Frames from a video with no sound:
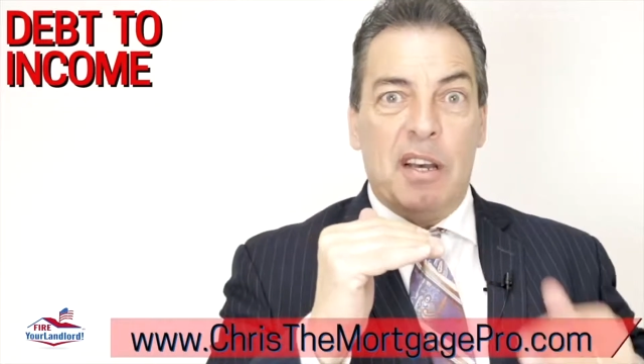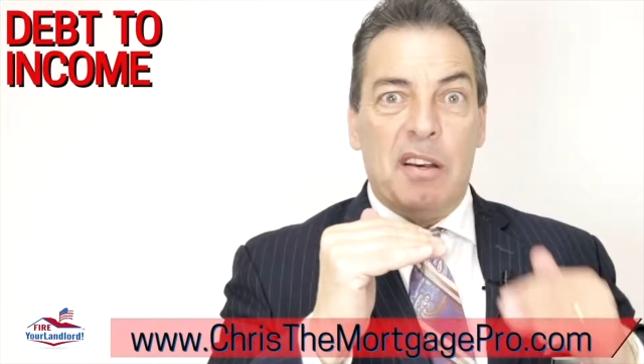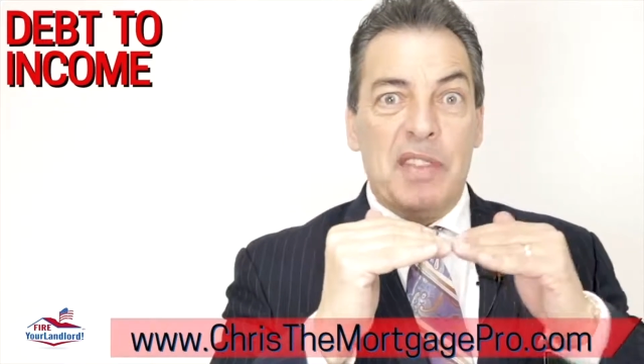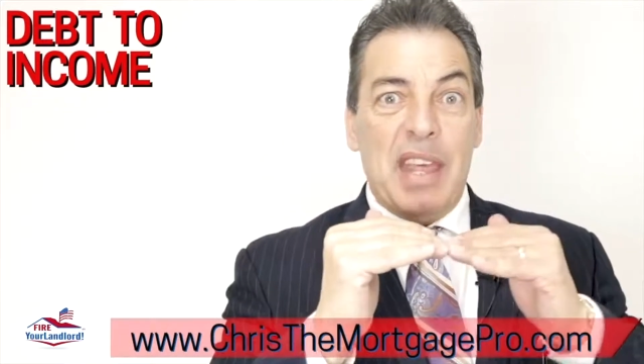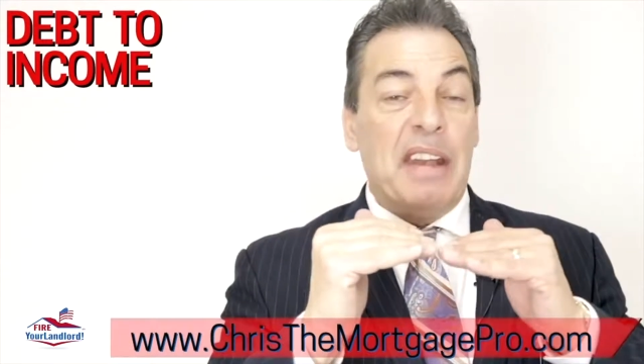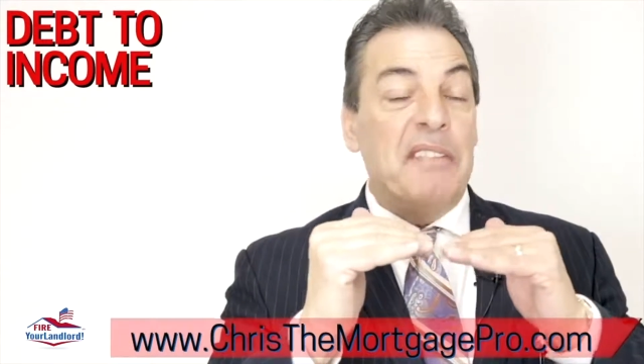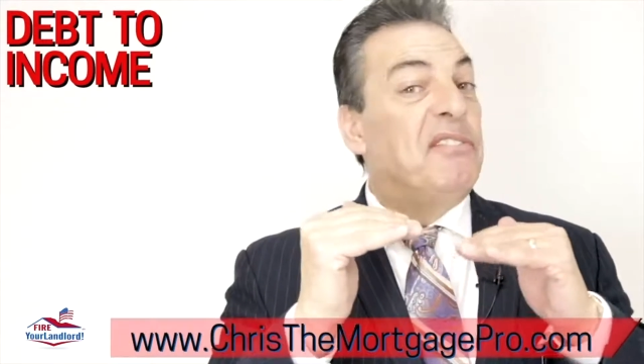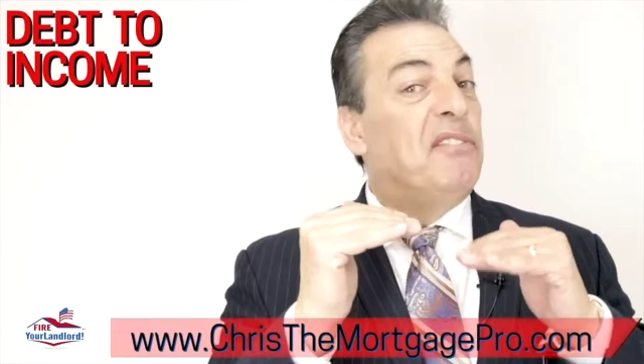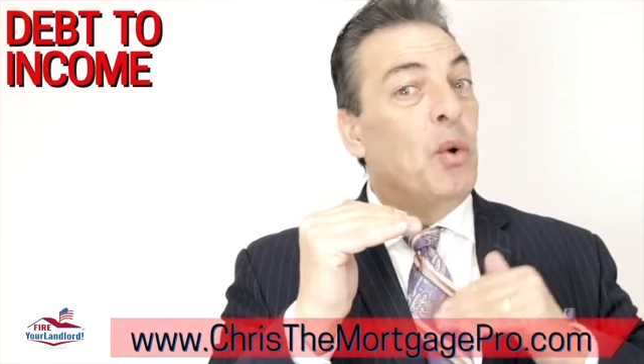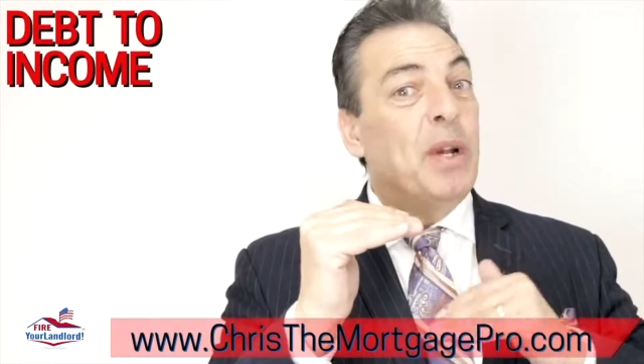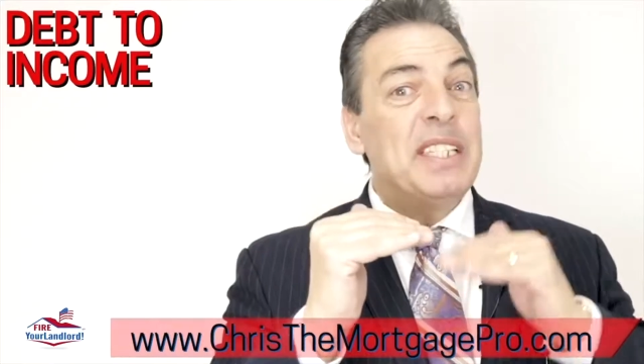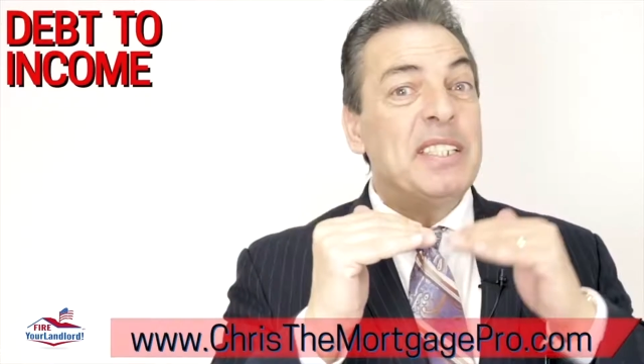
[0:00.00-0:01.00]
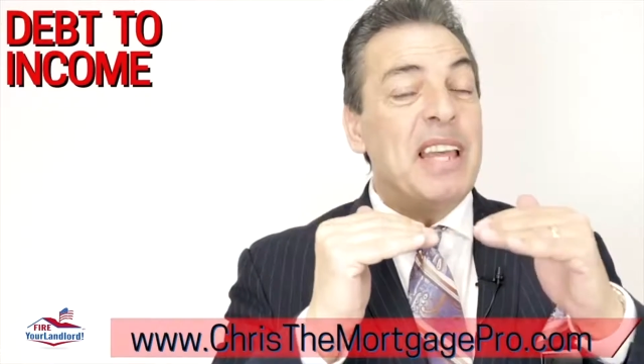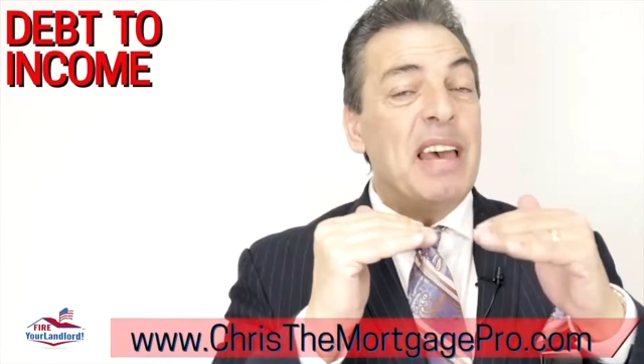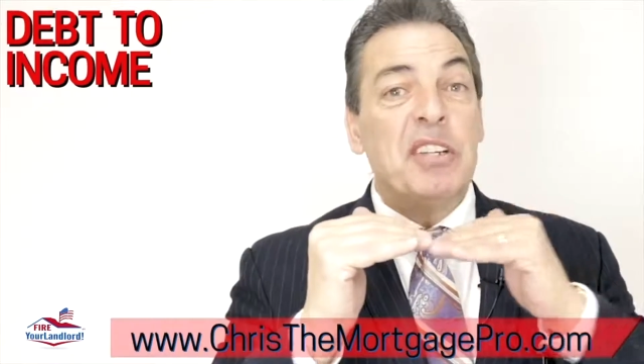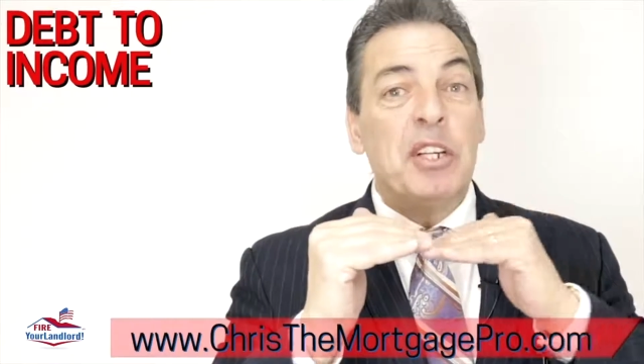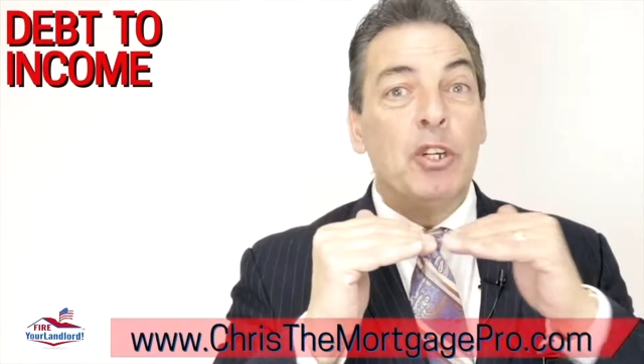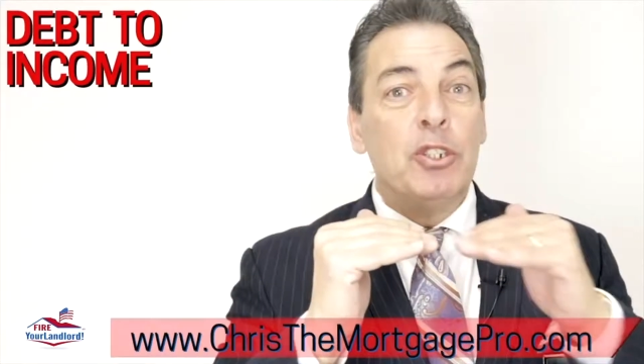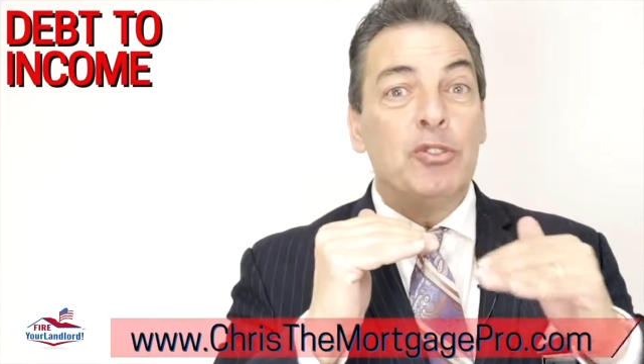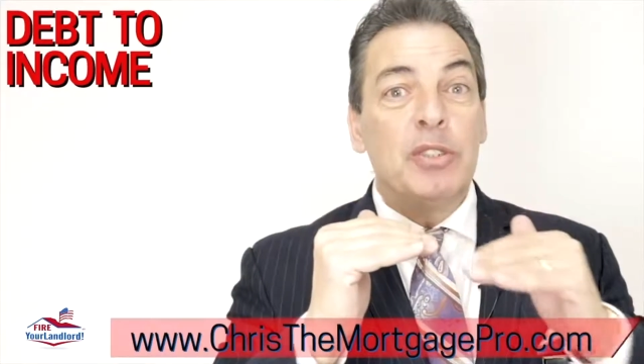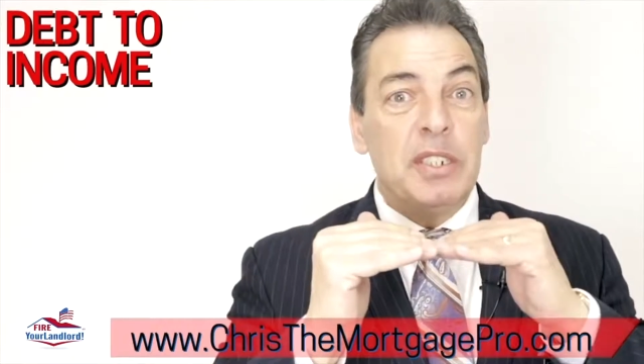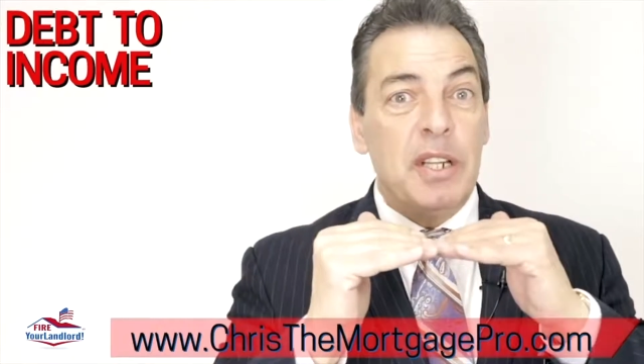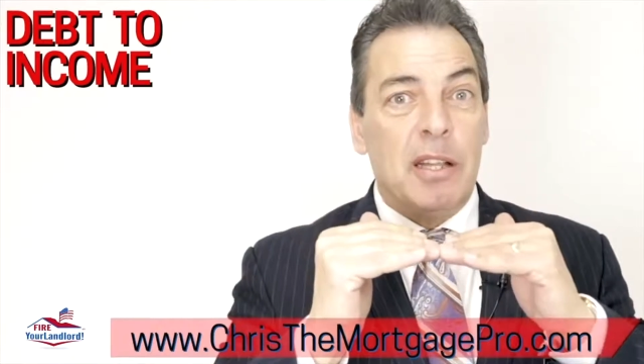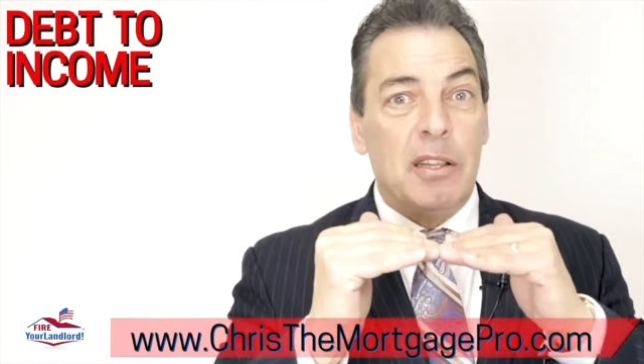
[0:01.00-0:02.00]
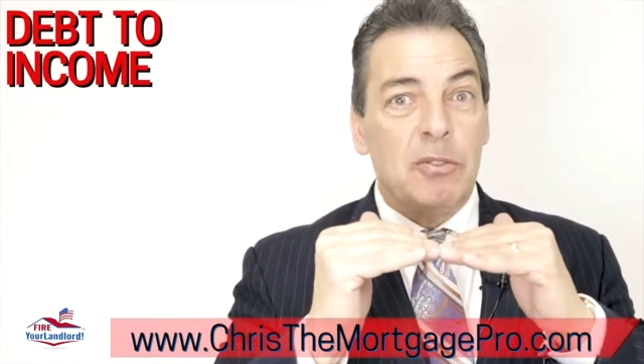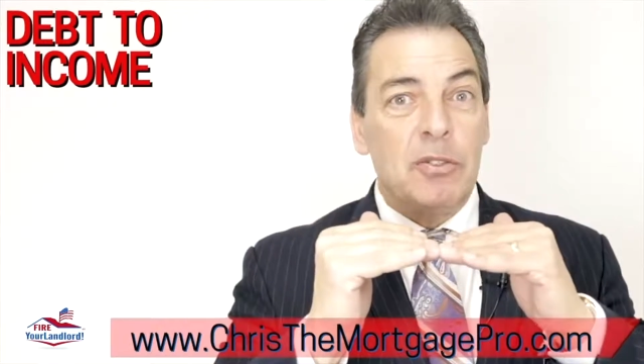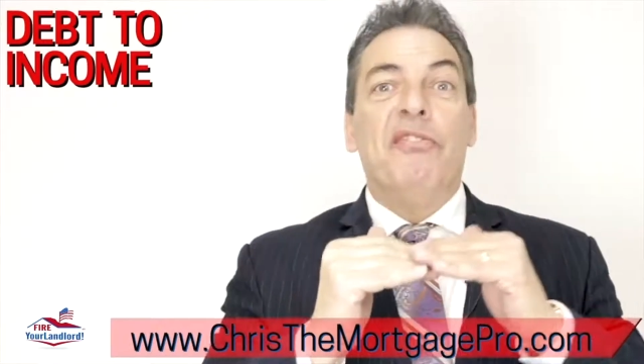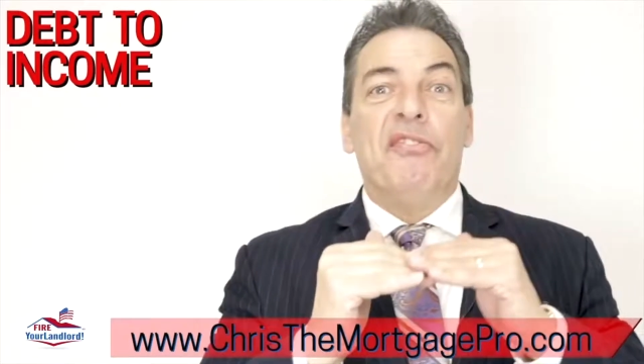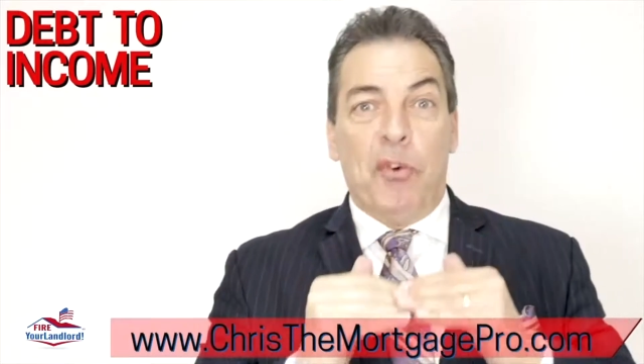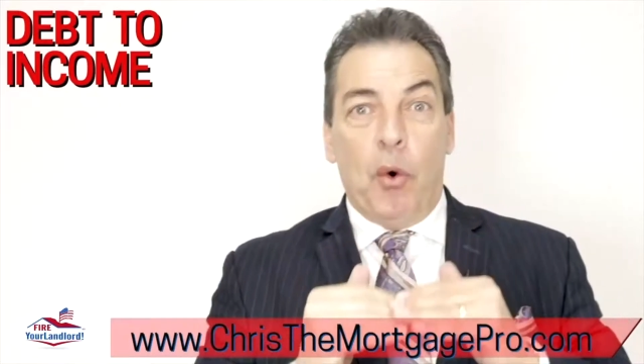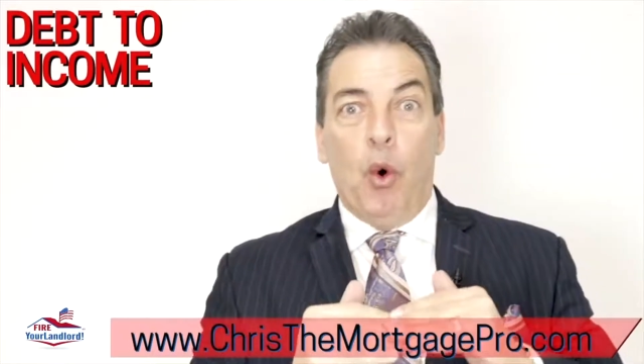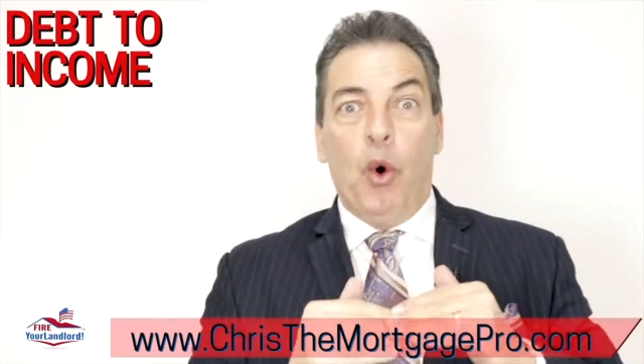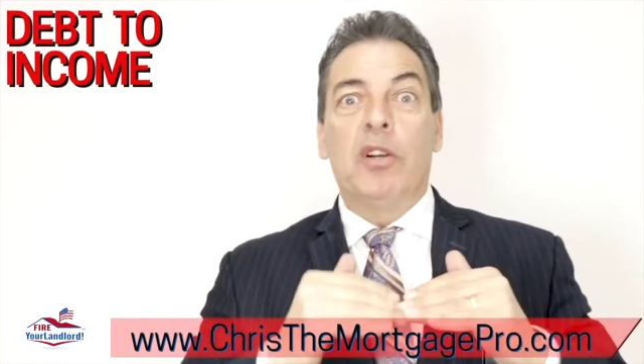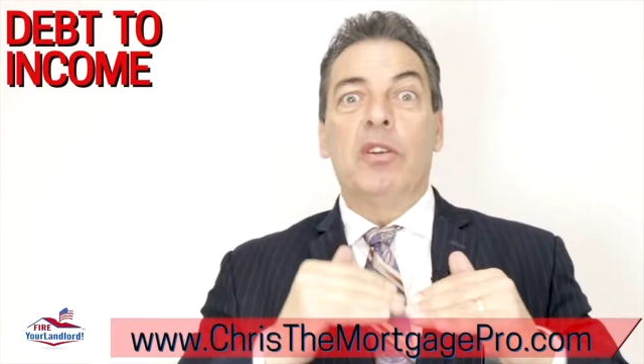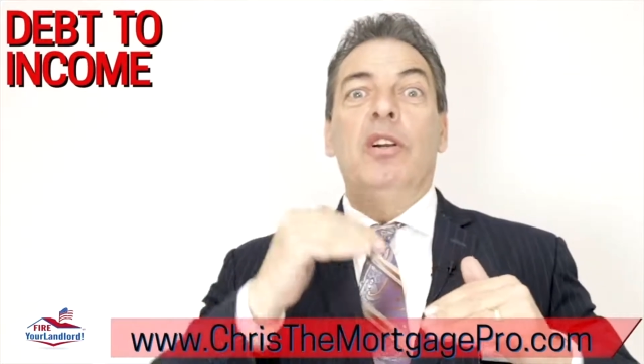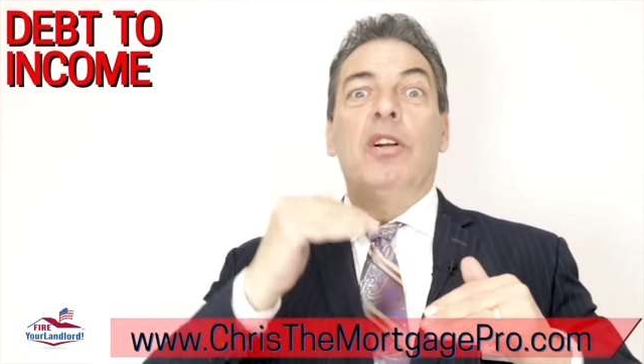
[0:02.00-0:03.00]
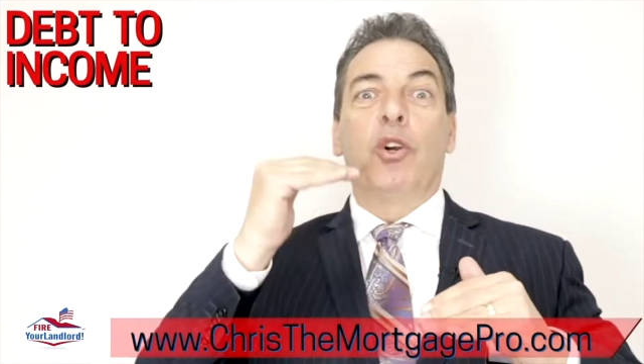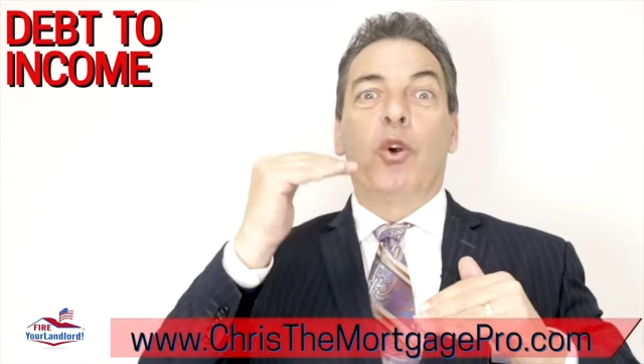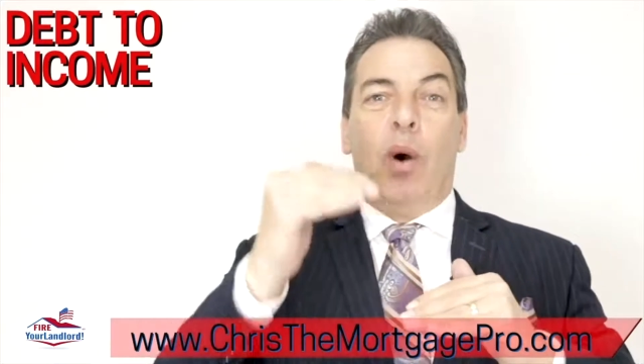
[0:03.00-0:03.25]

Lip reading: of that $4,700 for